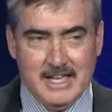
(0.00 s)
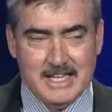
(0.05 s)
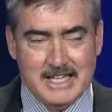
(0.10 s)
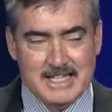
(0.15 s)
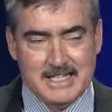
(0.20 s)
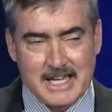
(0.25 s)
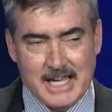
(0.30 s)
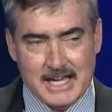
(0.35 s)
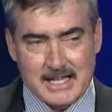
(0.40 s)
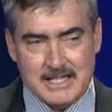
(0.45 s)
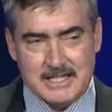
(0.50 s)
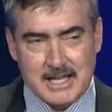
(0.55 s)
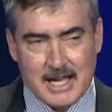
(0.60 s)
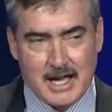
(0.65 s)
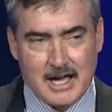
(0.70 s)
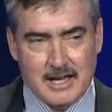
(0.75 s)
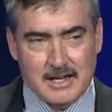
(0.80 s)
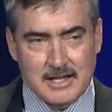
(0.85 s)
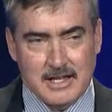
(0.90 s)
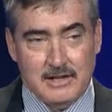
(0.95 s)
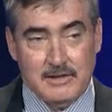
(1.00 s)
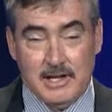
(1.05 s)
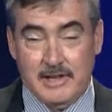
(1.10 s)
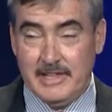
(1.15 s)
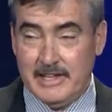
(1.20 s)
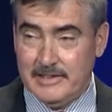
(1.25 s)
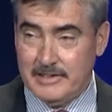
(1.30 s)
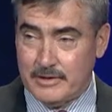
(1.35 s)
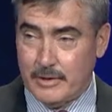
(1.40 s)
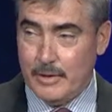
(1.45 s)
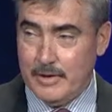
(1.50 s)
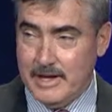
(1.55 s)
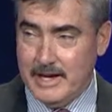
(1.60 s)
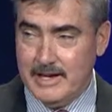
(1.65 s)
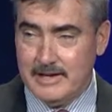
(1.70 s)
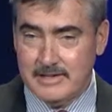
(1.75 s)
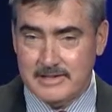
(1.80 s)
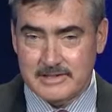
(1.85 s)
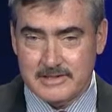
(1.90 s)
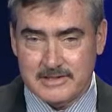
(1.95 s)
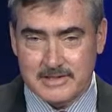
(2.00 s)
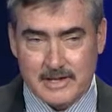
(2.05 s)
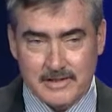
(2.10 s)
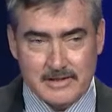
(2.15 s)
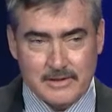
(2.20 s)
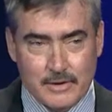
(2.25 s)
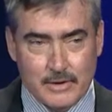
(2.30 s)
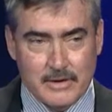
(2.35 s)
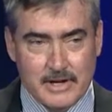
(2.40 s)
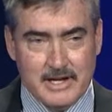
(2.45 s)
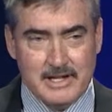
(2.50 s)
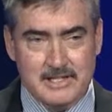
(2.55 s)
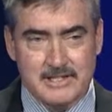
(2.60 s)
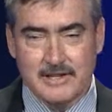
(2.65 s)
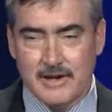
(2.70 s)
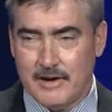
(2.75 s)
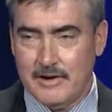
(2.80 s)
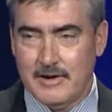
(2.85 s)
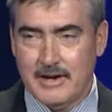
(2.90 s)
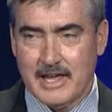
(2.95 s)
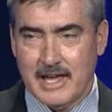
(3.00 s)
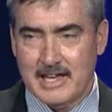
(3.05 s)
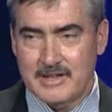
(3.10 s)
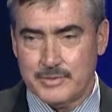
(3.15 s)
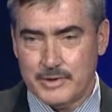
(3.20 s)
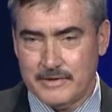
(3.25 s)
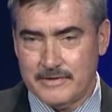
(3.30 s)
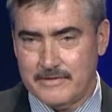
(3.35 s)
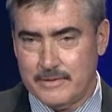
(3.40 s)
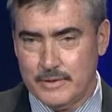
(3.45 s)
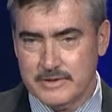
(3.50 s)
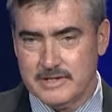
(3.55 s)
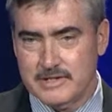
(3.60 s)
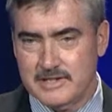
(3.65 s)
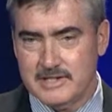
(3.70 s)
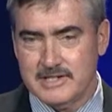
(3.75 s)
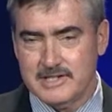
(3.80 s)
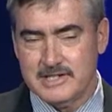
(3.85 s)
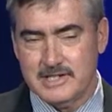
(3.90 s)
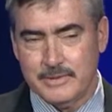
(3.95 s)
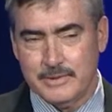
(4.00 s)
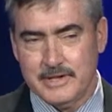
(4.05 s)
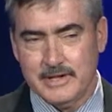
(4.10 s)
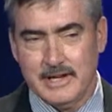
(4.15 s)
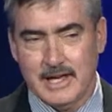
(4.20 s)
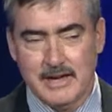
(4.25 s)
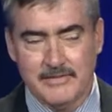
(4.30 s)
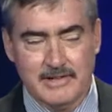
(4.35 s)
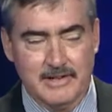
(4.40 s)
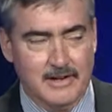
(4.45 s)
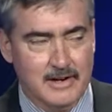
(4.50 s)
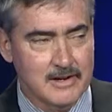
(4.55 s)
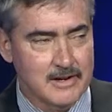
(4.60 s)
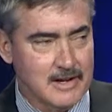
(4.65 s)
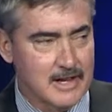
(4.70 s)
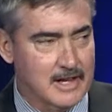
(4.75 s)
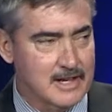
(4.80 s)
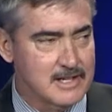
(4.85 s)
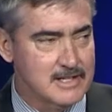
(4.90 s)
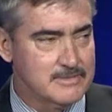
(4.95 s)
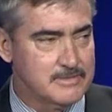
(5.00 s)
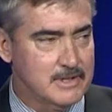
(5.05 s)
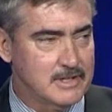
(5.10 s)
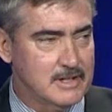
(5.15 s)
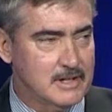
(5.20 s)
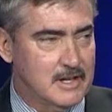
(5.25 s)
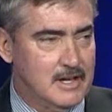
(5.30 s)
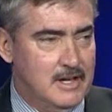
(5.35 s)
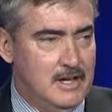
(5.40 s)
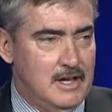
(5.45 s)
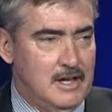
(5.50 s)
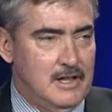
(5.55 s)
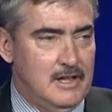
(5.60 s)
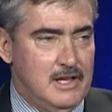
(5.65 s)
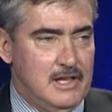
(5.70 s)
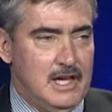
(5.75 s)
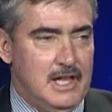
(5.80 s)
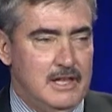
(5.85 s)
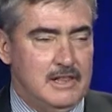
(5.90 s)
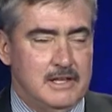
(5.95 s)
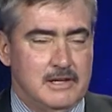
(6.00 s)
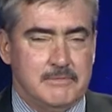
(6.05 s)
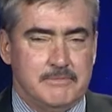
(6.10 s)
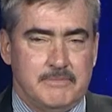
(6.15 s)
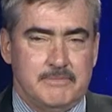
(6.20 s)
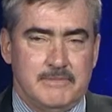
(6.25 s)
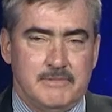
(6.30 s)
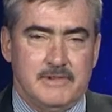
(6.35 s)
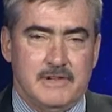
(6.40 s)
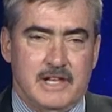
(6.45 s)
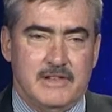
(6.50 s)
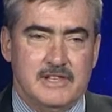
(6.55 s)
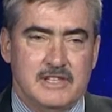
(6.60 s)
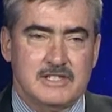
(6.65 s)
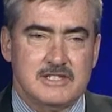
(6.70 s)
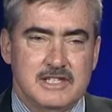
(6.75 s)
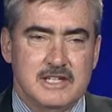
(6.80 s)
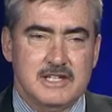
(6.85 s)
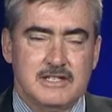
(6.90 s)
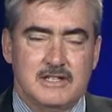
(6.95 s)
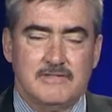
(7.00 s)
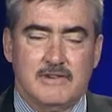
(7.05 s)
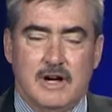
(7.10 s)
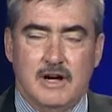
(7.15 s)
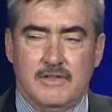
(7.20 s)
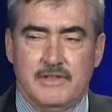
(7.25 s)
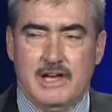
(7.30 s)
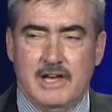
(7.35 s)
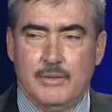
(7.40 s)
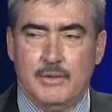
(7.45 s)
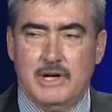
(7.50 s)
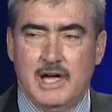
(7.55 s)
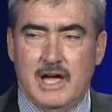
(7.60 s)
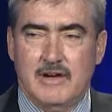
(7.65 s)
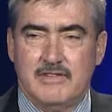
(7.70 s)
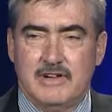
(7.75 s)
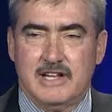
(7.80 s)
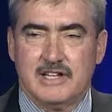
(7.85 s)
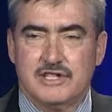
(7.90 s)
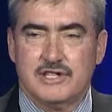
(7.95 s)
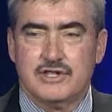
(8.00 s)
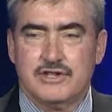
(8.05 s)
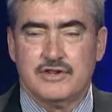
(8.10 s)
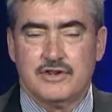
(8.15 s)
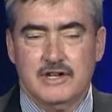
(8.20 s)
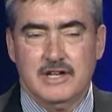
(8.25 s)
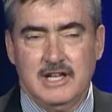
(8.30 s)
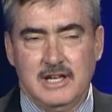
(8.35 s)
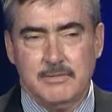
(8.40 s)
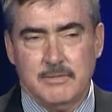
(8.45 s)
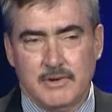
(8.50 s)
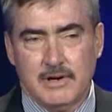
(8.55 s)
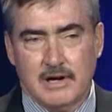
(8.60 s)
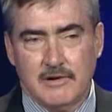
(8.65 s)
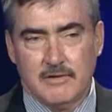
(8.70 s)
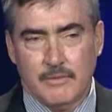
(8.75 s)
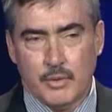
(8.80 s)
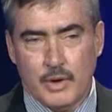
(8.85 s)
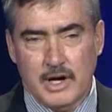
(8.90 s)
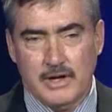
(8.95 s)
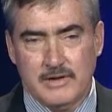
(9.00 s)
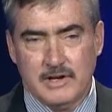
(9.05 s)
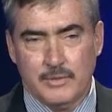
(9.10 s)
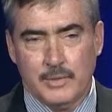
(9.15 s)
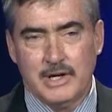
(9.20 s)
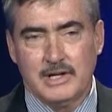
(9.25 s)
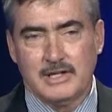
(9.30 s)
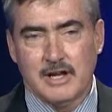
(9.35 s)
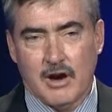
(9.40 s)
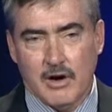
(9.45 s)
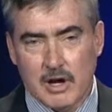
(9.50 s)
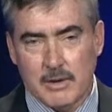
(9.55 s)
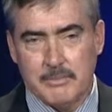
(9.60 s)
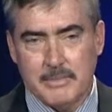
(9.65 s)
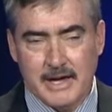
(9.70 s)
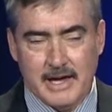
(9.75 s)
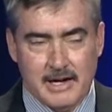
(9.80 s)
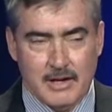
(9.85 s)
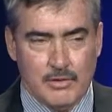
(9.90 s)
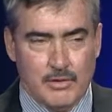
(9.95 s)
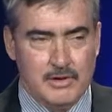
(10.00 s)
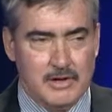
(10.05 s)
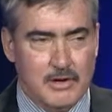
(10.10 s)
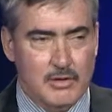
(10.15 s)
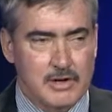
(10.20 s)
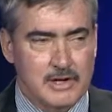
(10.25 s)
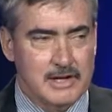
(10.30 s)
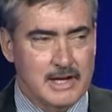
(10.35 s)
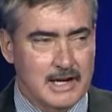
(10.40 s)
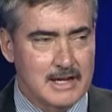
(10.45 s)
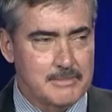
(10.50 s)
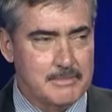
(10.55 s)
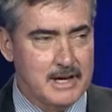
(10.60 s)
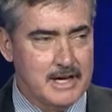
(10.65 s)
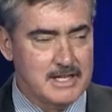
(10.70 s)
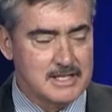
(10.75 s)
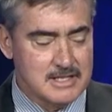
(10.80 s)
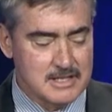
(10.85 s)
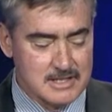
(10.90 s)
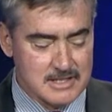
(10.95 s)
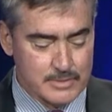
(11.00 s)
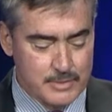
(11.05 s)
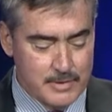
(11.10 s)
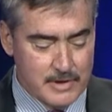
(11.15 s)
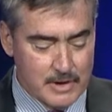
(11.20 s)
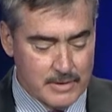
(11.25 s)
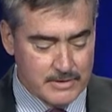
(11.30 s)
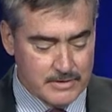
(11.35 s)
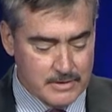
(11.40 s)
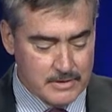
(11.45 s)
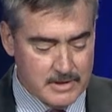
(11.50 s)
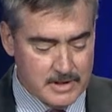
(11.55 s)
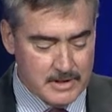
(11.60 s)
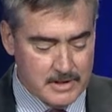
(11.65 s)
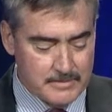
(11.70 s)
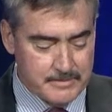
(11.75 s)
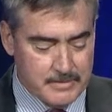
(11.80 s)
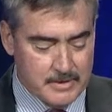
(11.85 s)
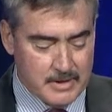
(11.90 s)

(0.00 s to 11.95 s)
TxDOT, and then the tornadoes. You saw the tornadoes and hurricanes. We were fortunate this year we didn't have any hurricanes, but in the sense of all that, we have an extreme on our weather, and we talk about it on a daily basis. We go through there.